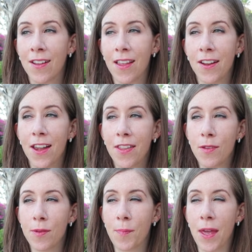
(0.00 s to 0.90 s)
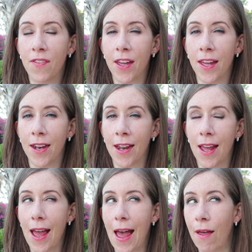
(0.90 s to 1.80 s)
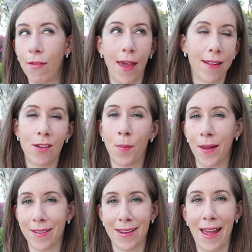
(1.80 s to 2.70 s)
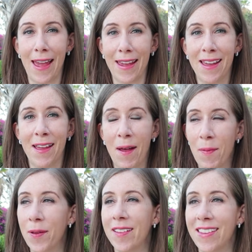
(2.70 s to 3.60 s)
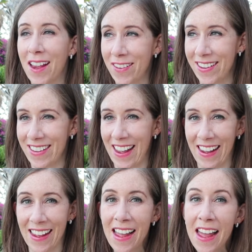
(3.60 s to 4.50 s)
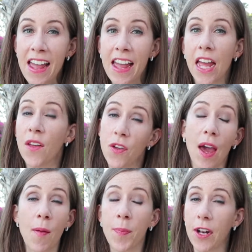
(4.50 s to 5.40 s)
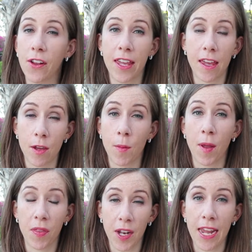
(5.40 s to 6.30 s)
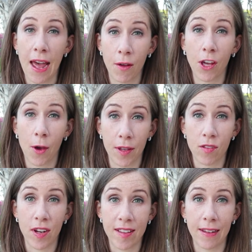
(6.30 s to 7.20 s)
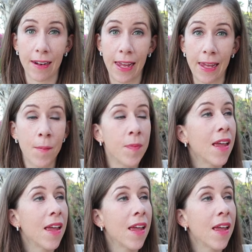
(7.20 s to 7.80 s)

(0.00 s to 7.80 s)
So I know this was a bit of an out there topic today, but seriously, if you have been looking at your monthly outgoings recently,